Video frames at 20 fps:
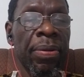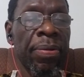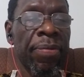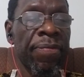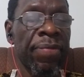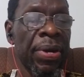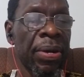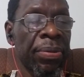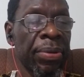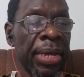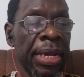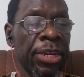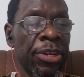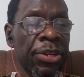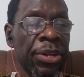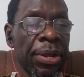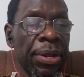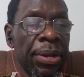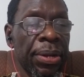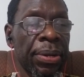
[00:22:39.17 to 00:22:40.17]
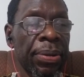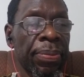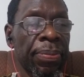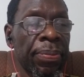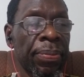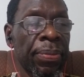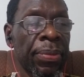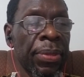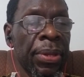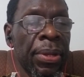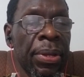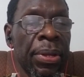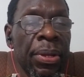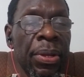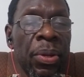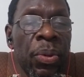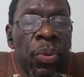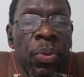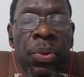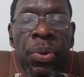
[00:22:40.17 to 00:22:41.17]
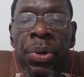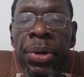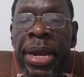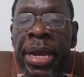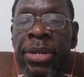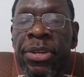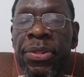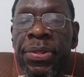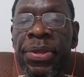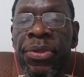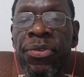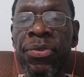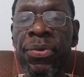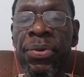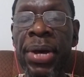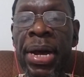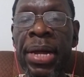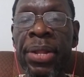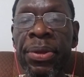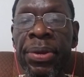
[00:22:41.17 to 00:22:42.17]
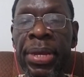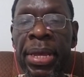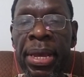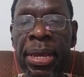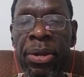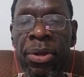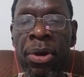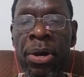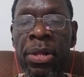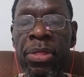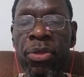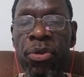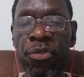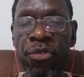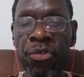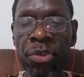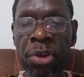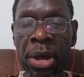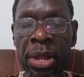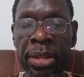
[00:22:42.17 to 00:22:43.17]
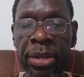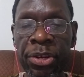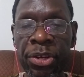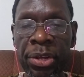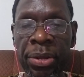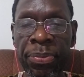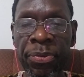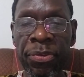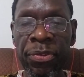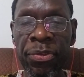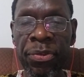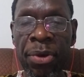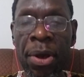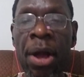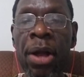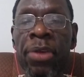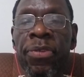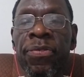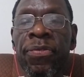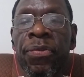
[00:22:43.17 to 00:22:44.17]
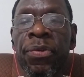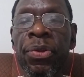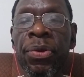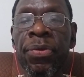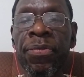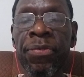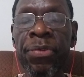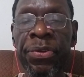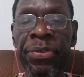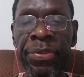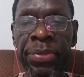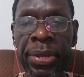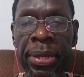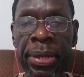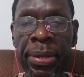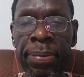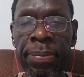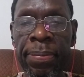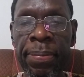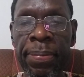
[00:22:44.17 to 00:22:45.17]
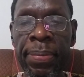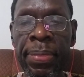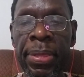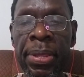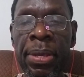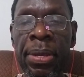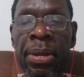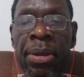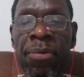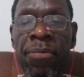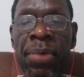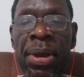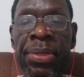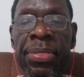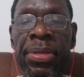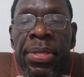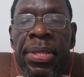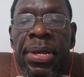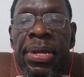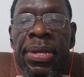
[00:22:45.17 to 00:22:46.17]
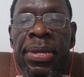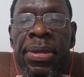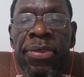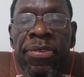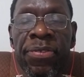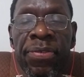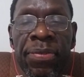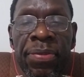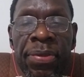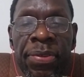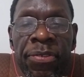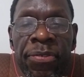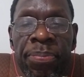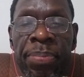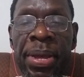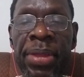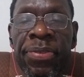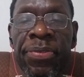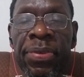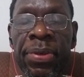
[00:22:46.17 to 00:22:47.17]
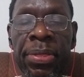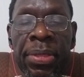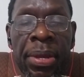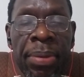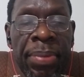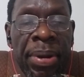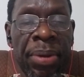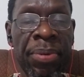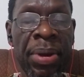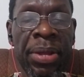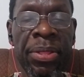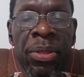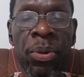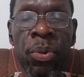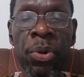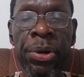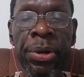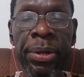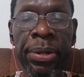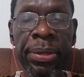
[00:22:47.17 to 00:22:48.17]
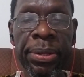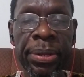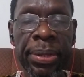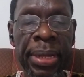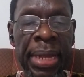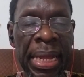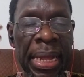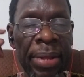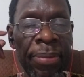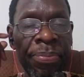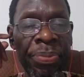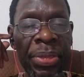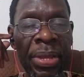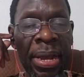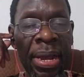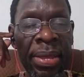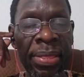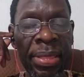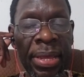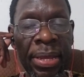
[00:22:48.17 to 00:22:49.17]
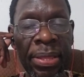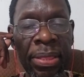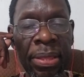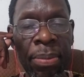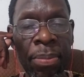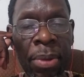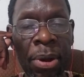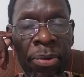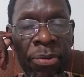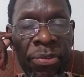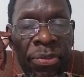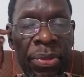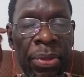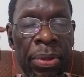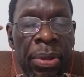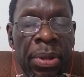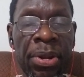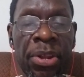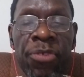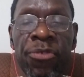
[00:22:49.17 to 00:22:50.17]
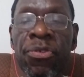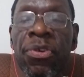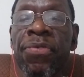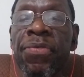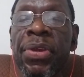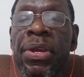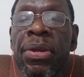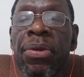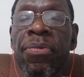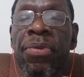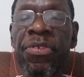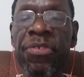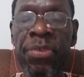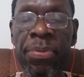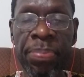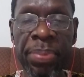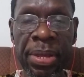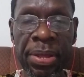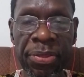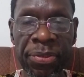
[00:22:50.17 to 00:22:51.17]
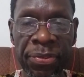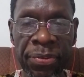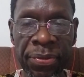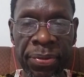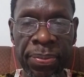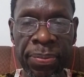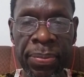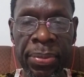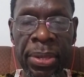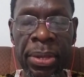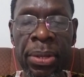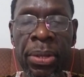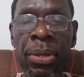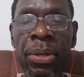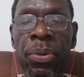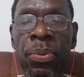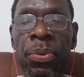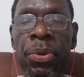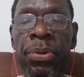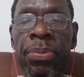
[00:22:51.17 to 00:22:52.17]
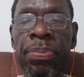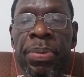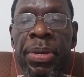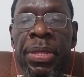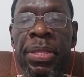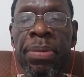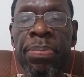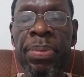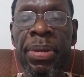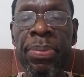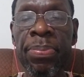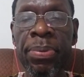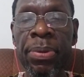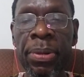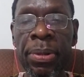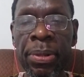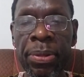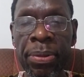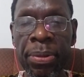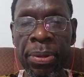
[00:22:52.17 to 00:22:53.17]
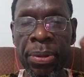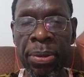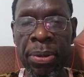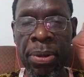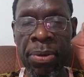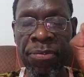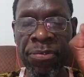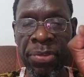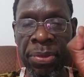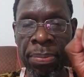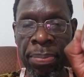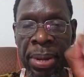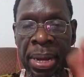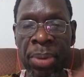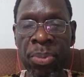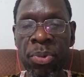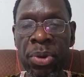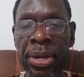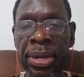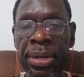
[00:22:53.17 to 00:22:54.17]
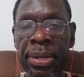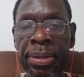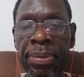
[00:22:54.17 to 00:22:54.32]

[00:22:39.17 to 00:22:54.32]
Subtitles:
Foundation were actually to allocate all those scholarships to Oxford University rather than just dispensing them around the world. I think the most deserving recipients would be the people of Zimbabwe